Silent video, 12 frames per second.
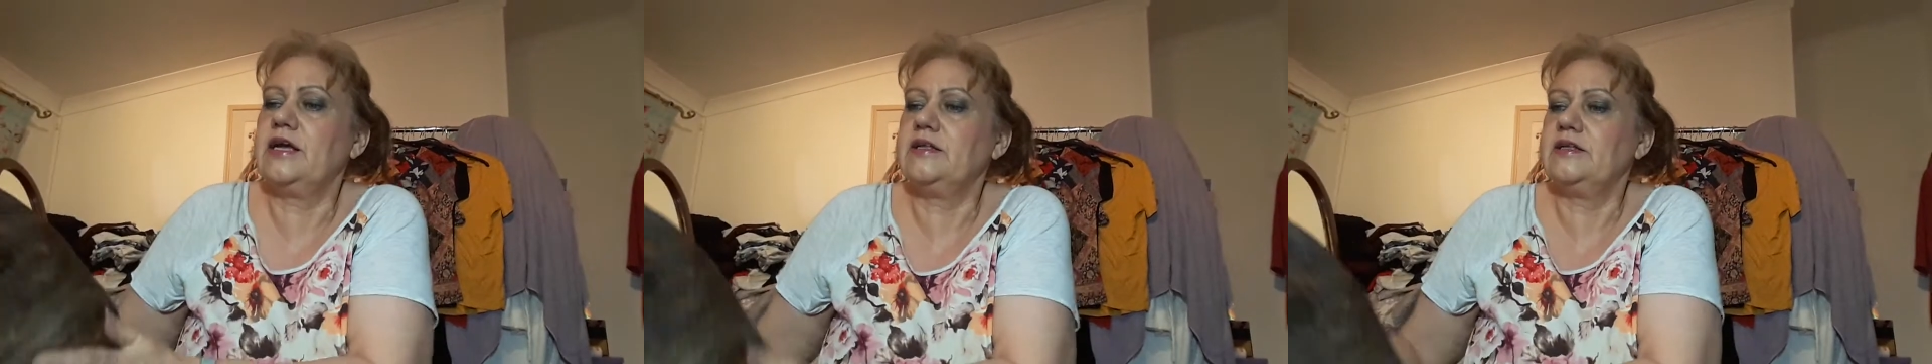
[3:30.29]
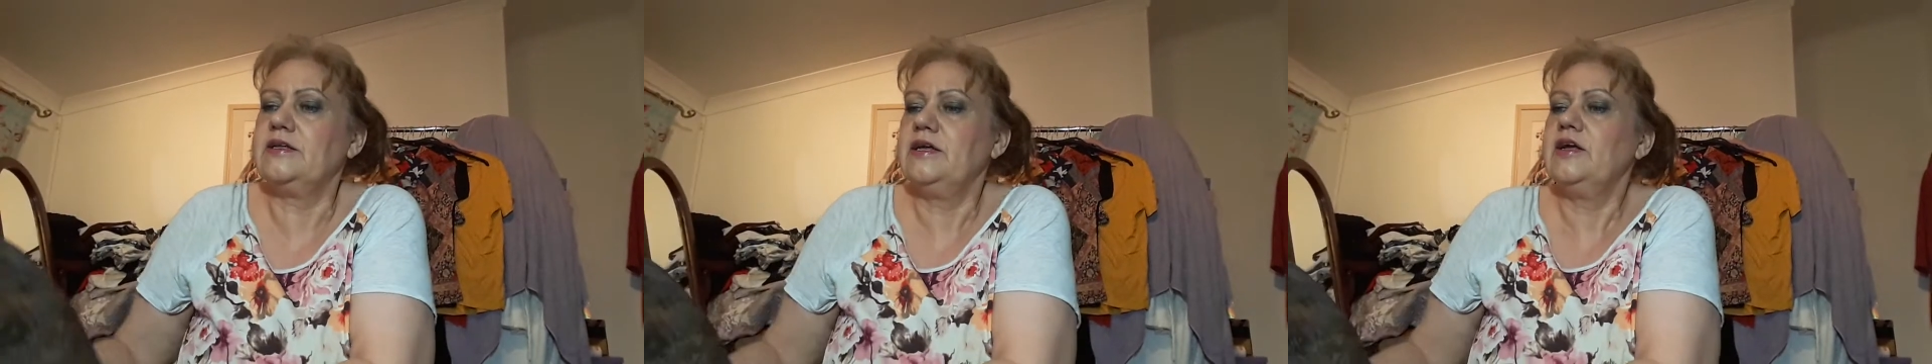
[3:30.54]
it.
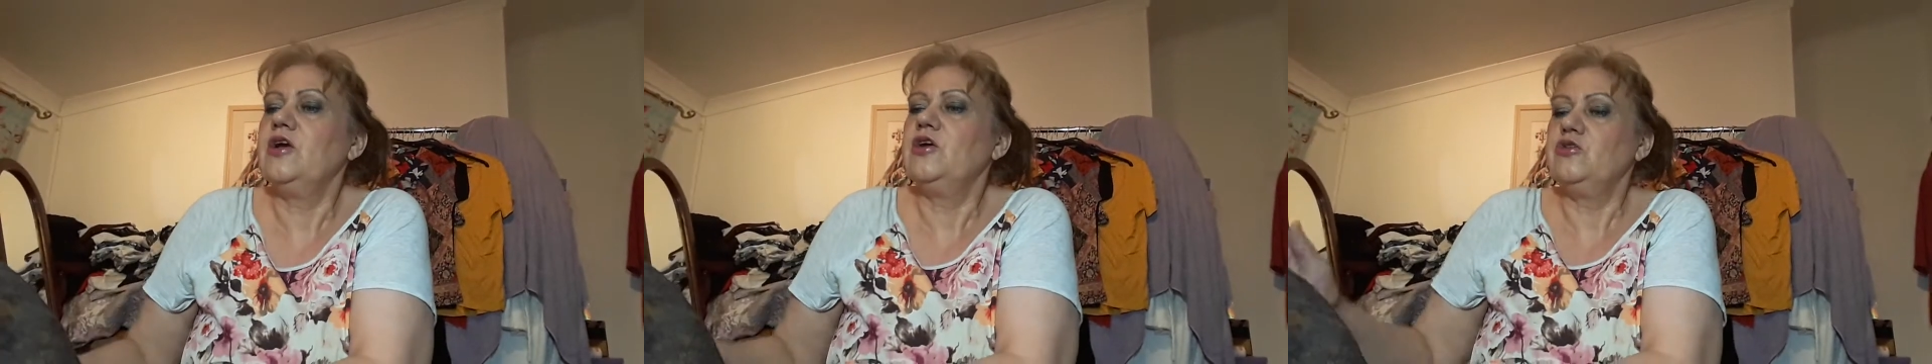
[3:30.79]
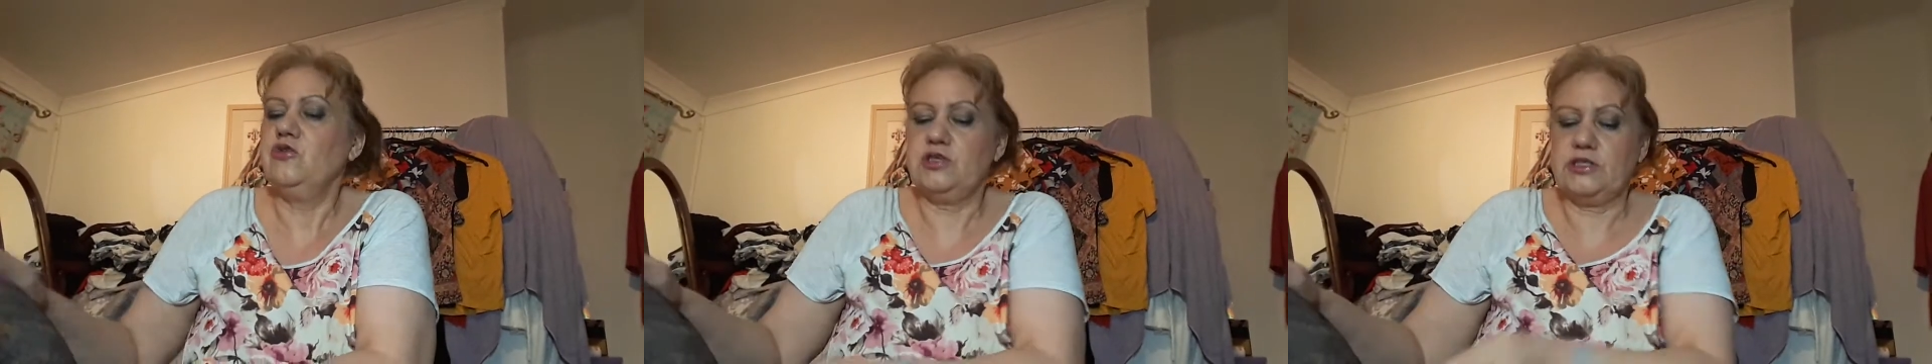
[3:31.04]

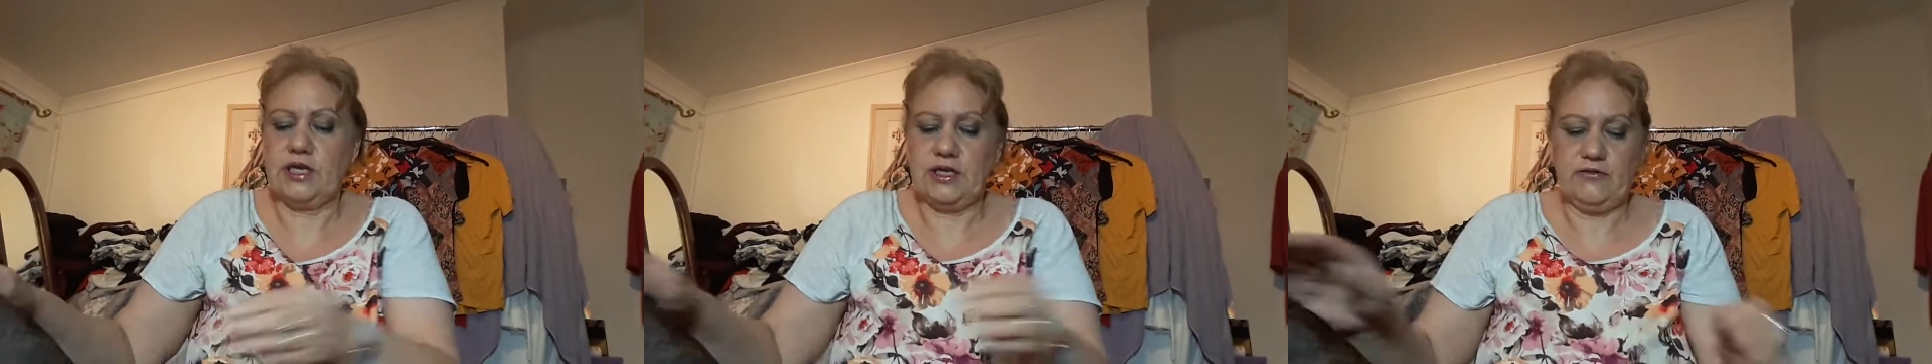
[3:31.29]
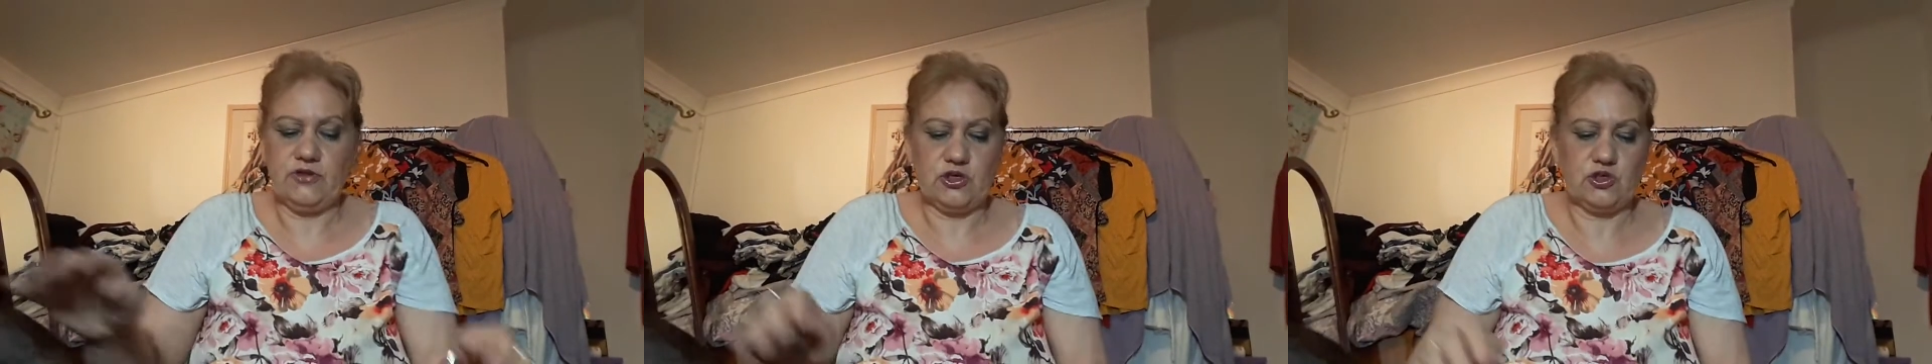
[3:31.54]
You sit
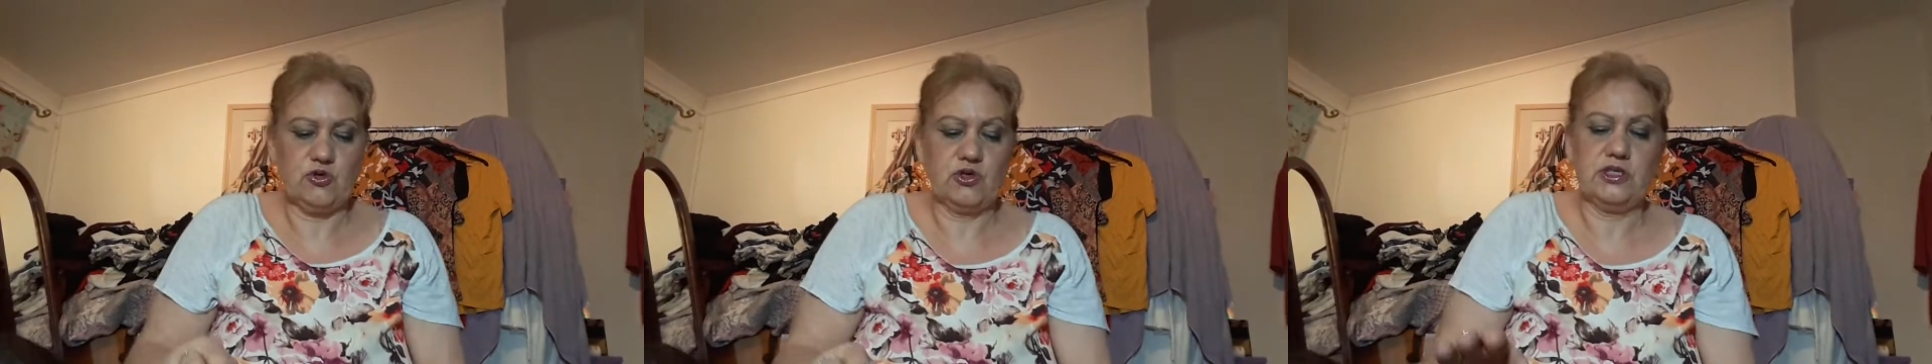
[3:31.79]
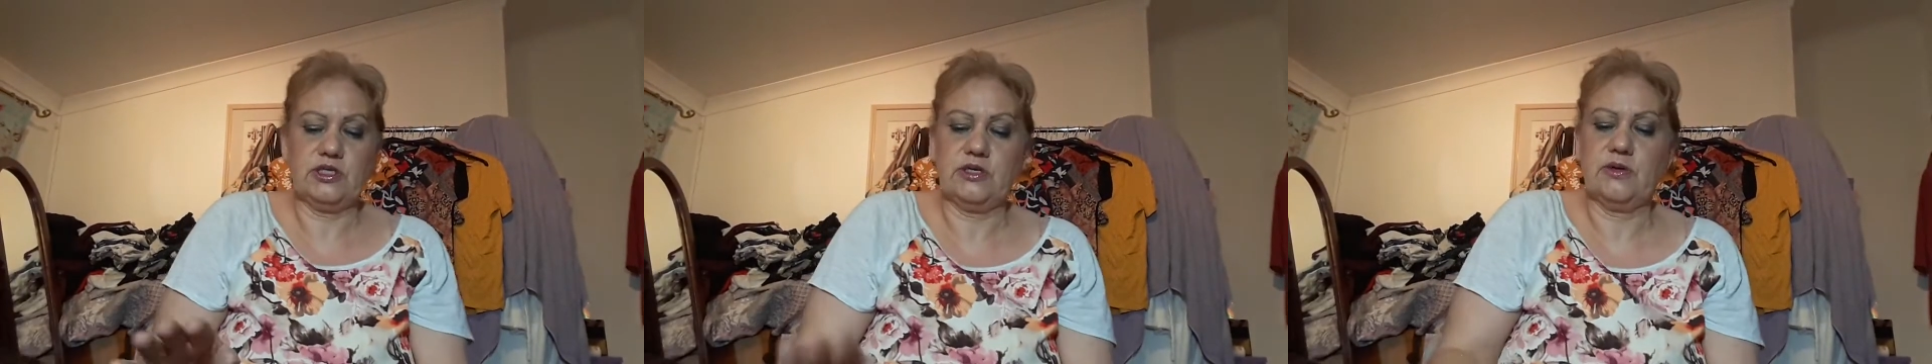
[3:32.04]
and have your
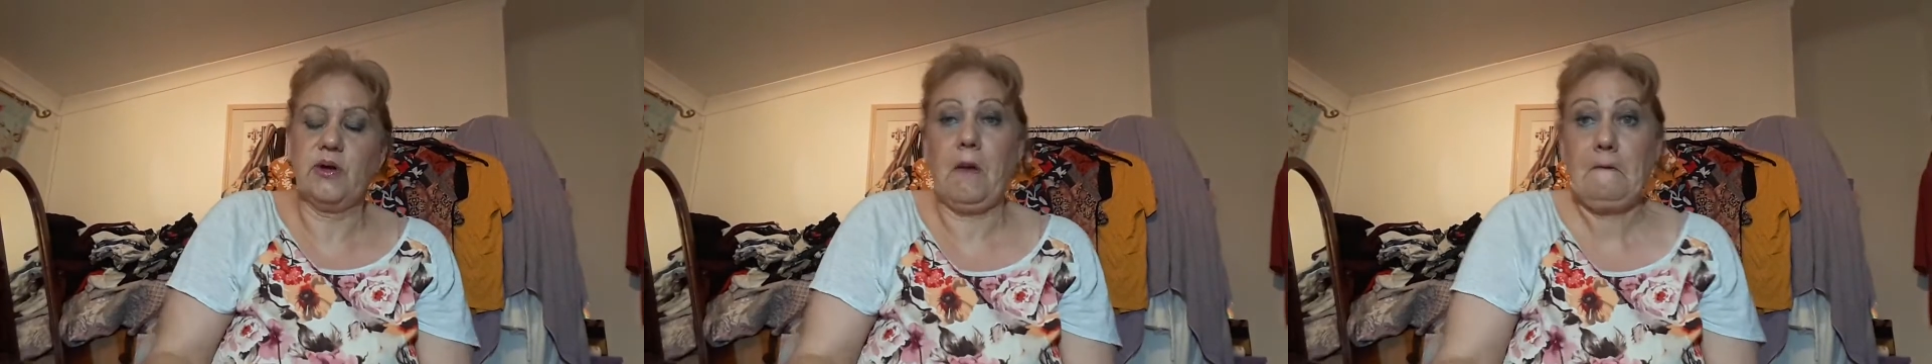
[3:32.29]
sausage.